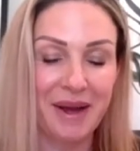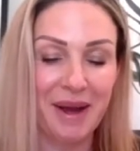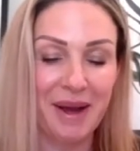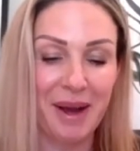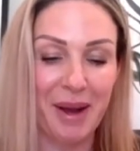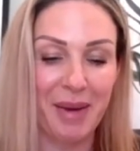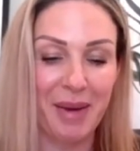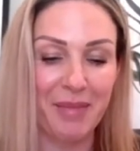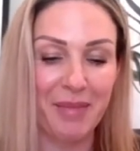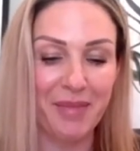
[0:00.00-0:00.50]

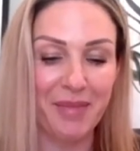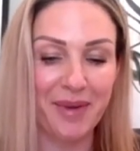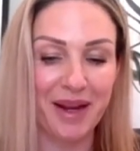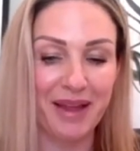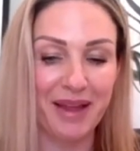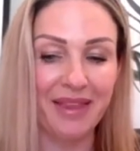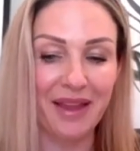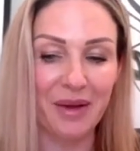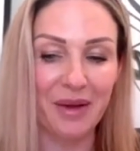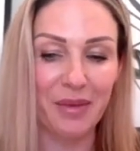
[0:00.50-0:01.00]
But
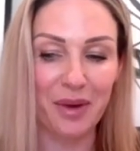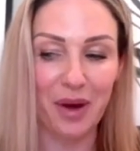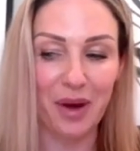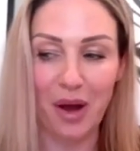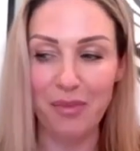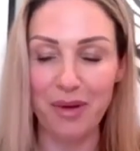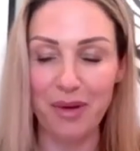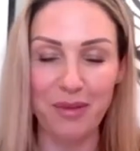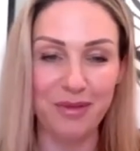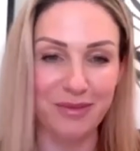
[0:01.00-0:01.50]
I think we're
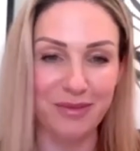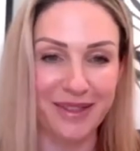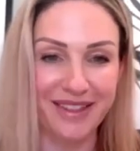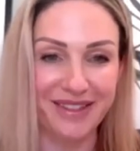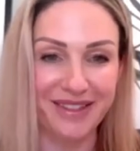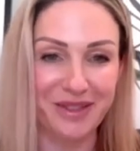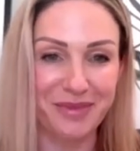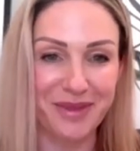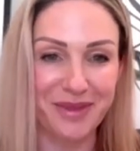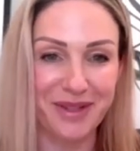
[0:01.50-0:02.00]
all probably a
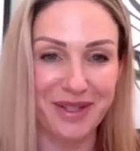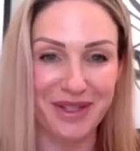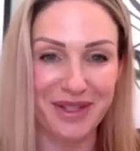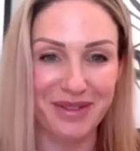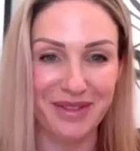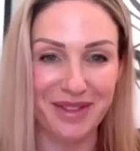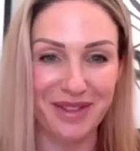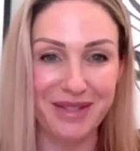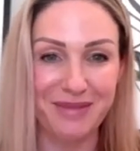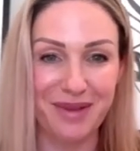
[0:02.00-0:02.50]
little bit
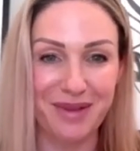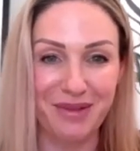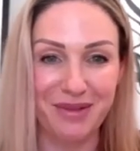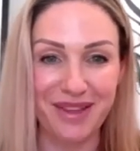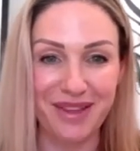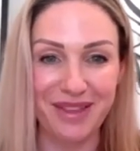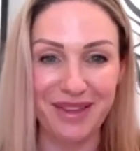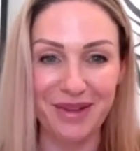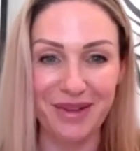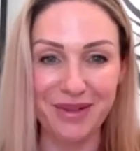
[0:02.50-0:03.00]
nervous about
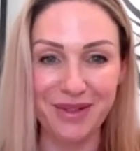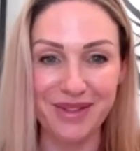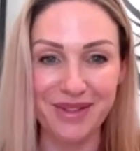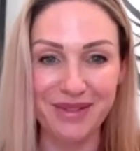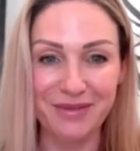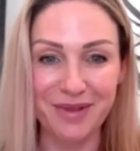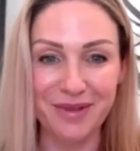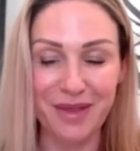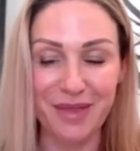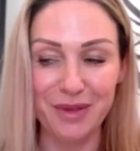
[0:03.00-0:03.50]
when
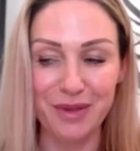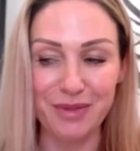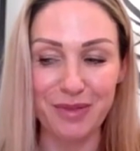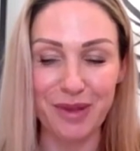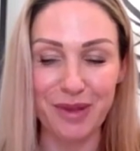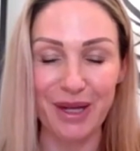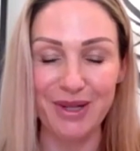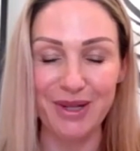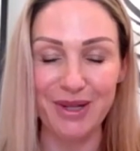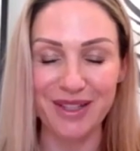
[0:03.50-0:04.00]
those
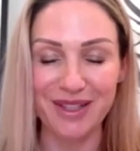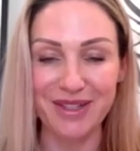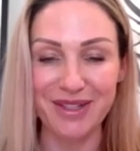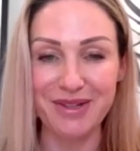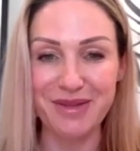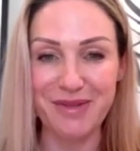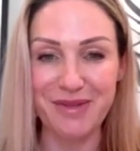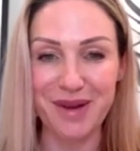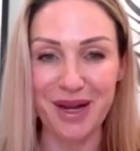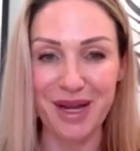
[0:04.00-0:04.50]
players enter
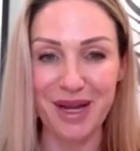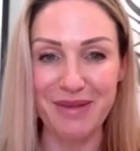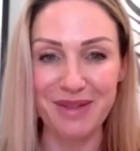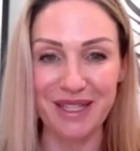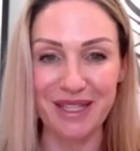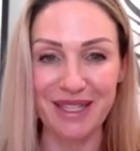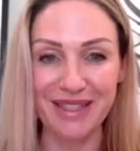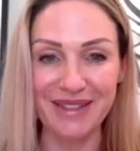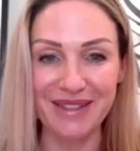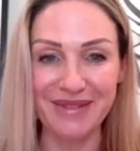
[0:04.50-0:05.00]
the
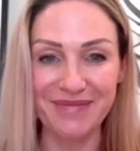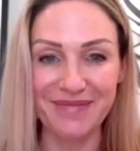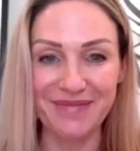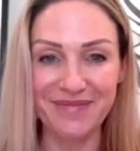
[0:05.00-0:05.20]
marketplace.